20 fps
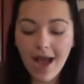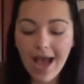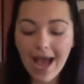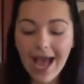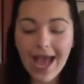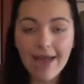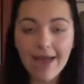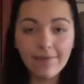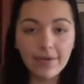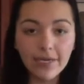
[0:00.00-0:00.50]

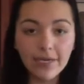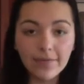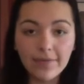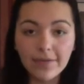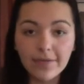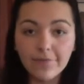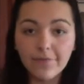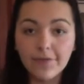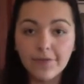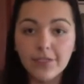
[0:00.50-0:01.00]
I
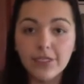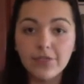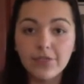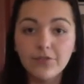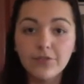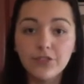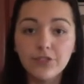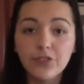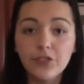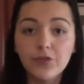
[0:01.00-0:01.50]
recommend for you
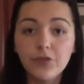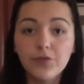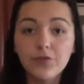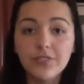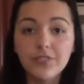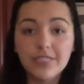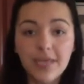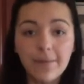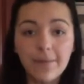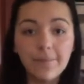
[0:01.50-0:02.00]
to
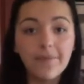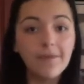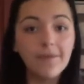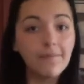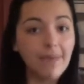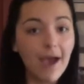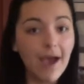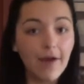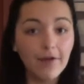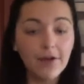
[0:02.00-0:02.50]
dump the
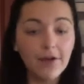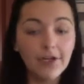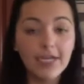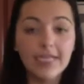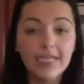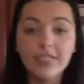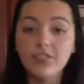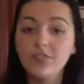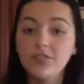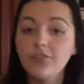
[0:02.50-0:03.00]
powder
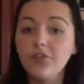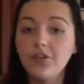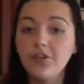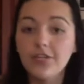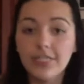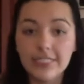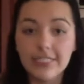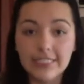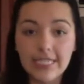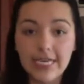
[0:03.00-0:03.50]
into your
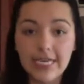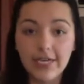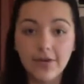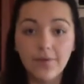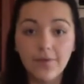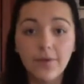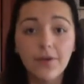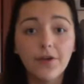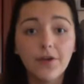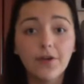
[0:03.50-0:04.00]
container
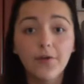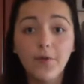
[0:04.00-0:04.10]
where you're